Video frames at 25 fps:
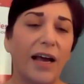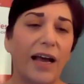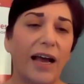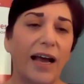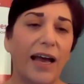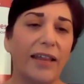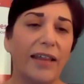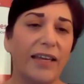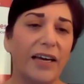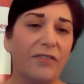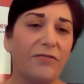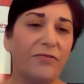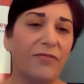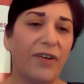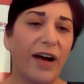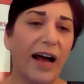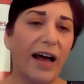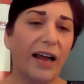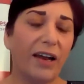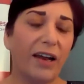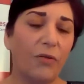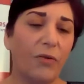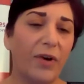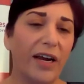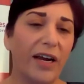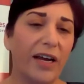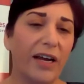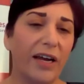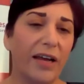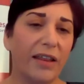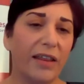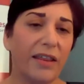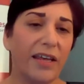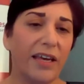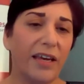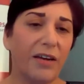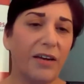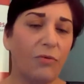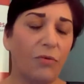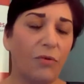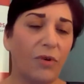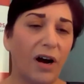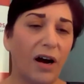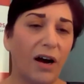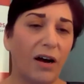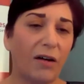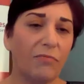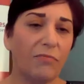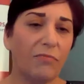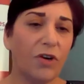And then following the
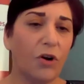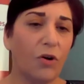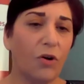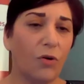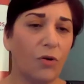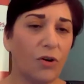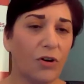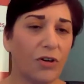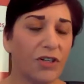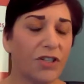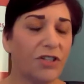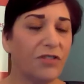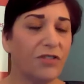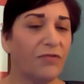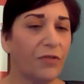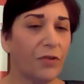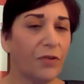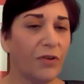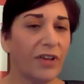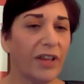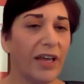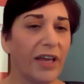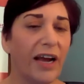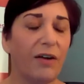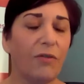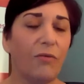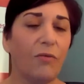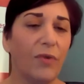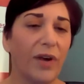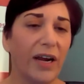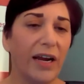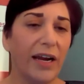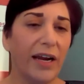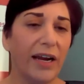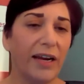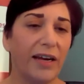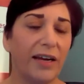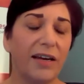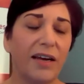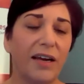course for that week,